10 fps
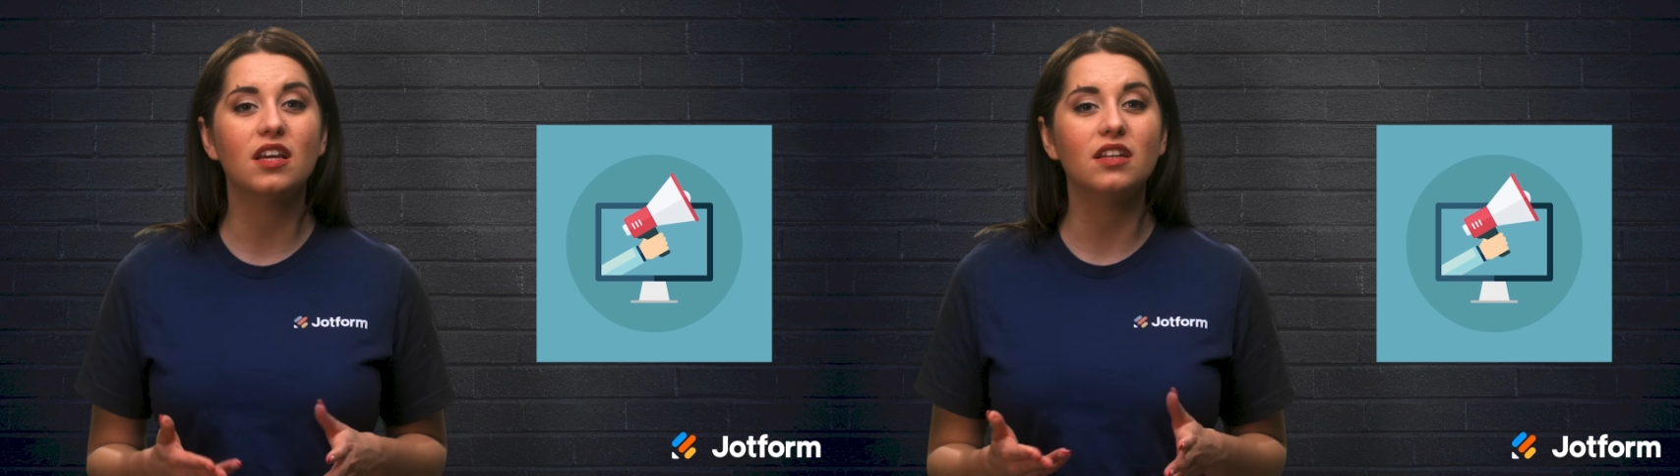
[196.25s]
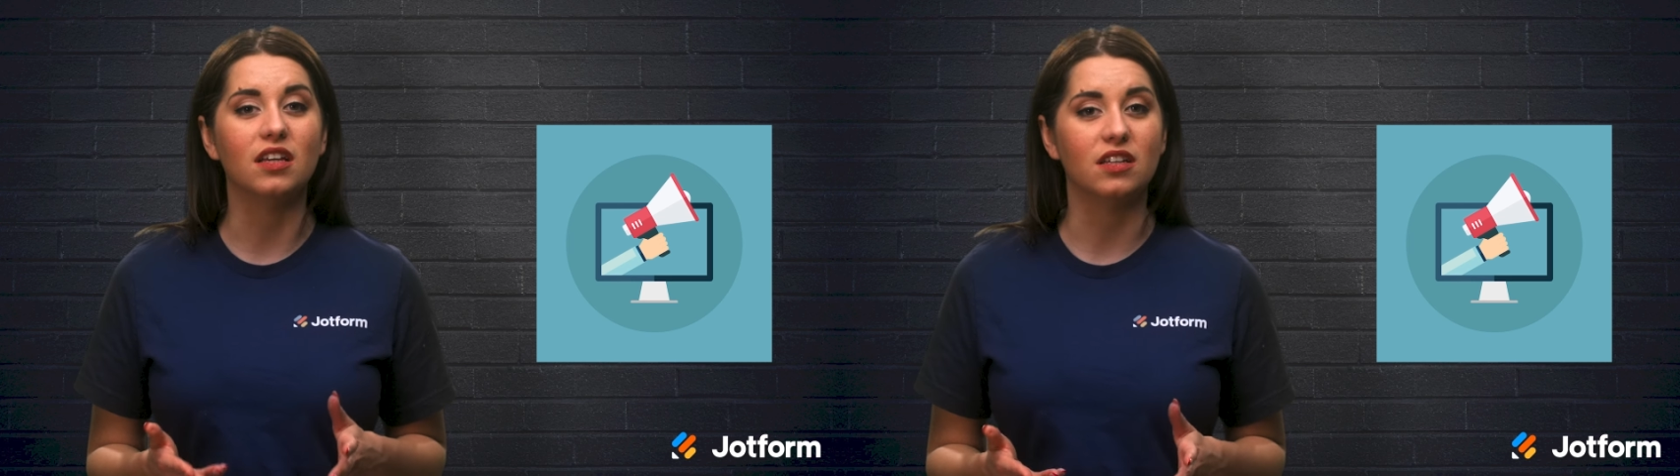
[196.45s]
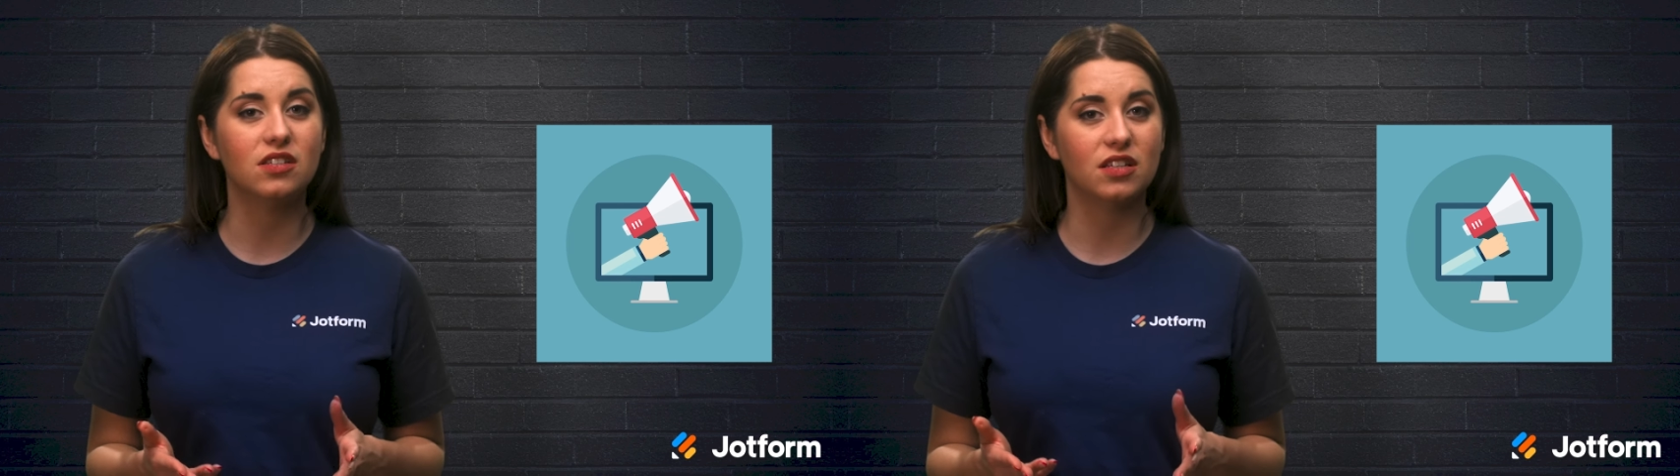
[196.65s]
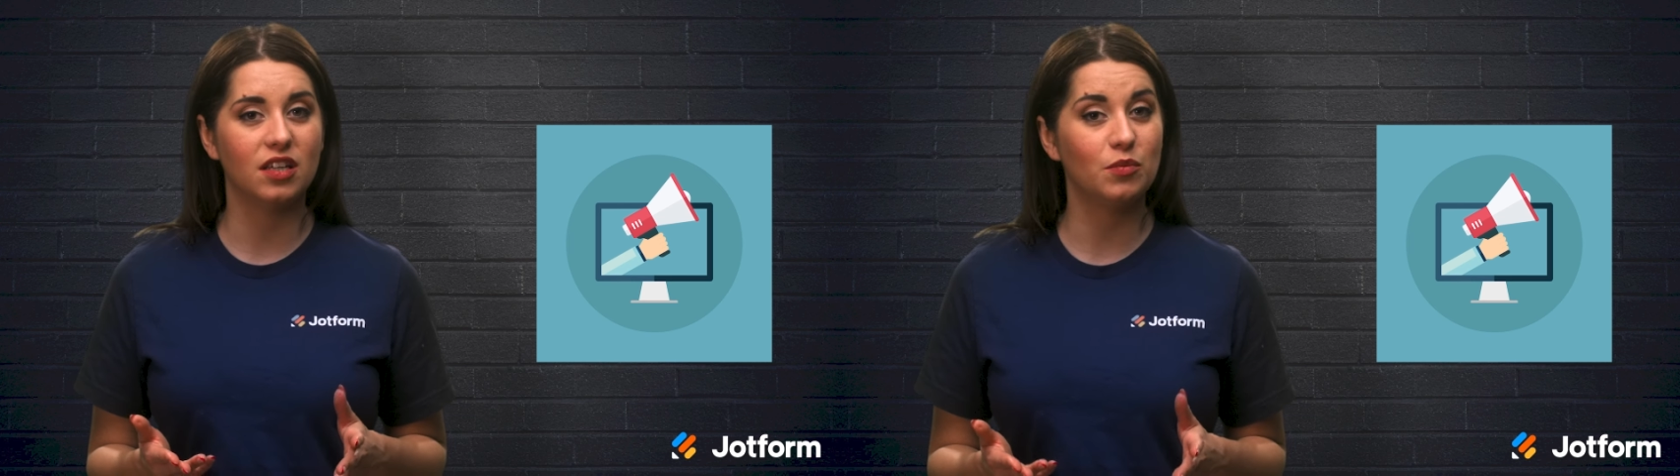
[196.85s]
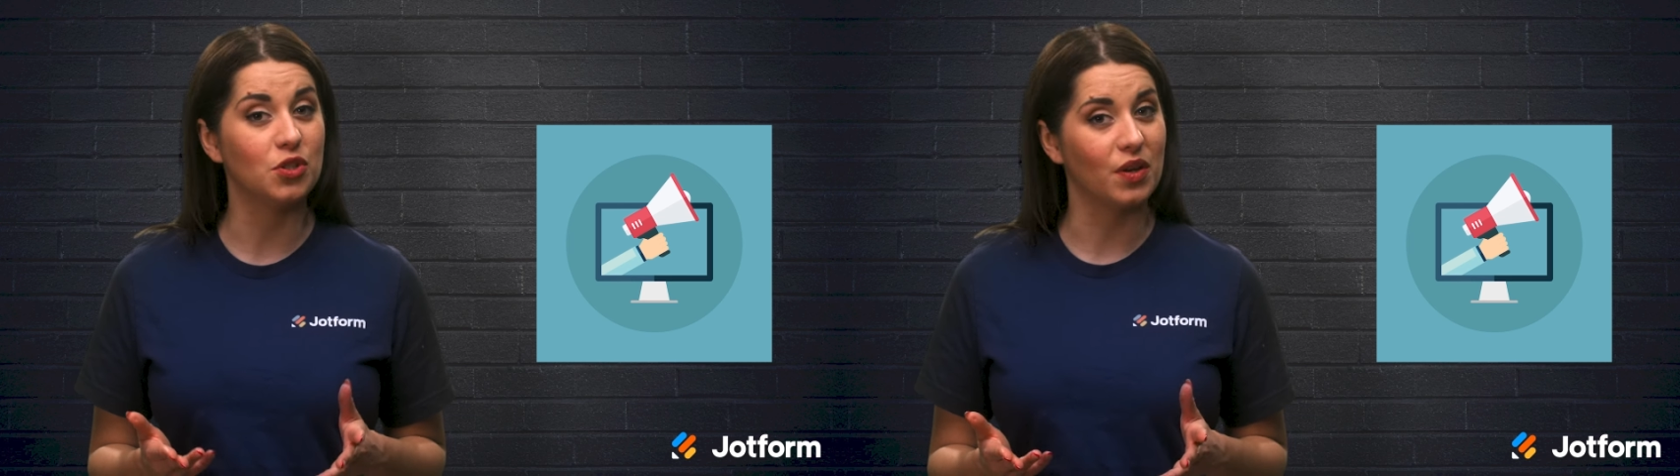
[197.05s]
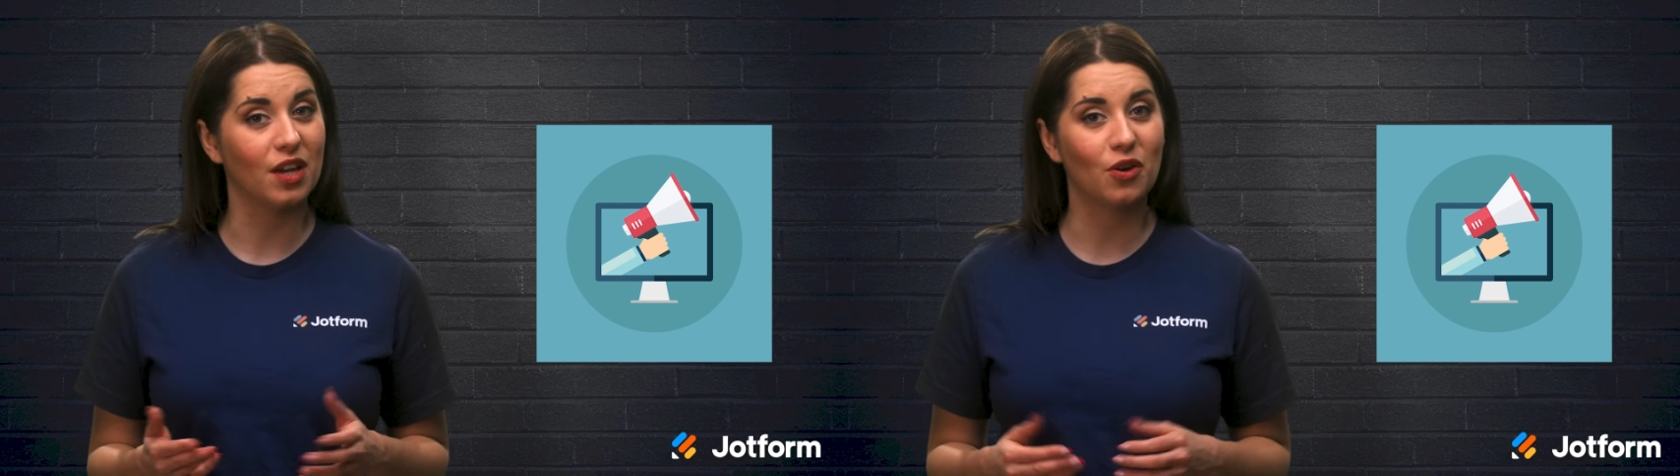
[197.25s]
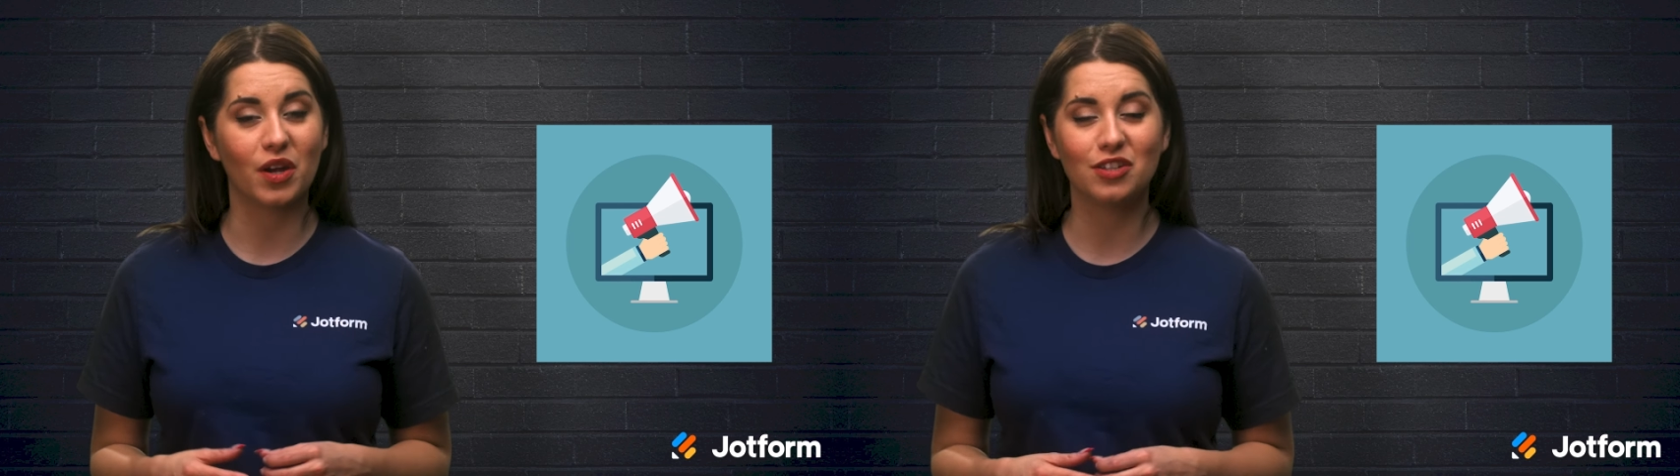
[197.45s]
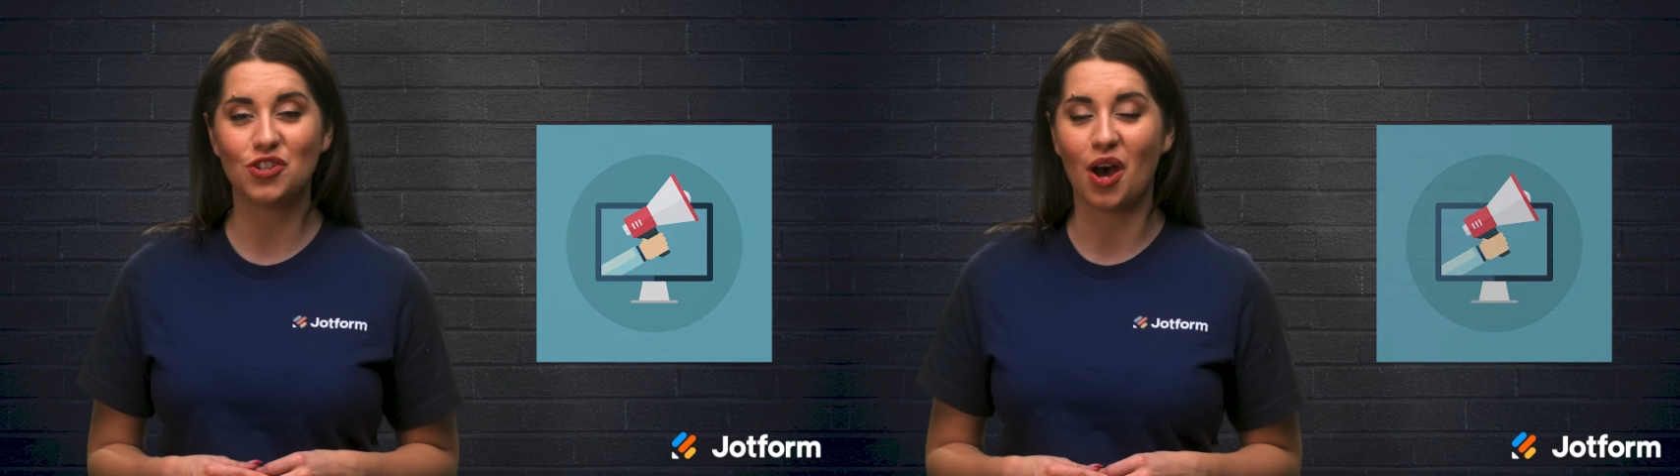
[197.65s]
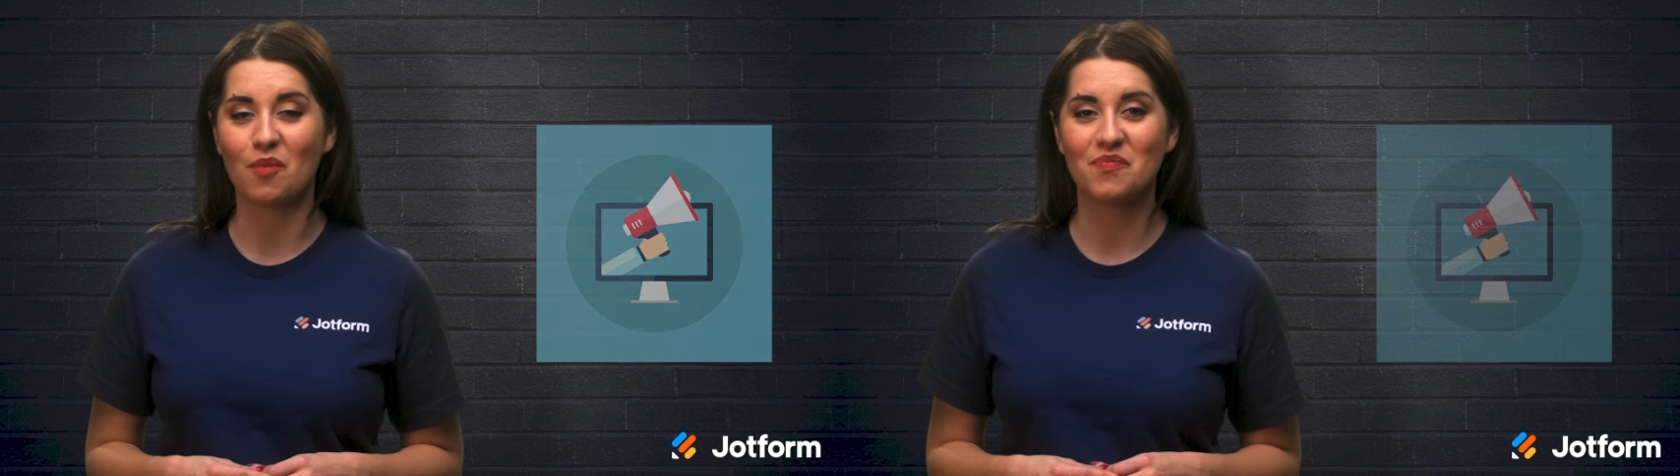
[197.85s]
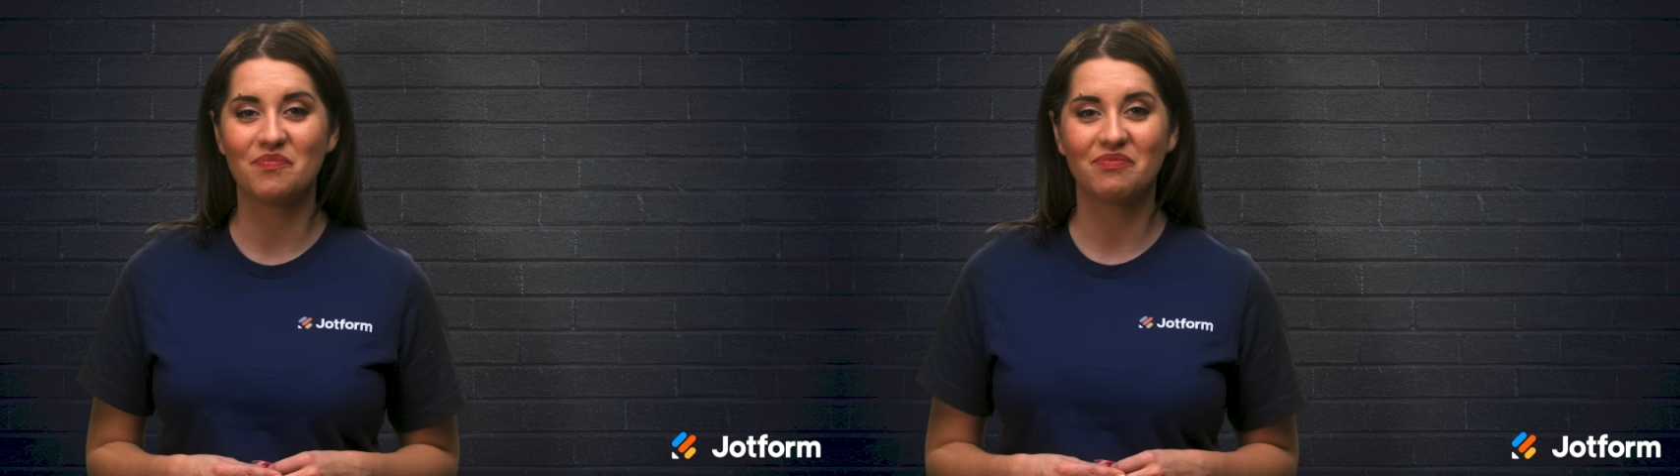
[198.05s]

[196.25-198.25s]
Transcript: they need to keep doing a great job.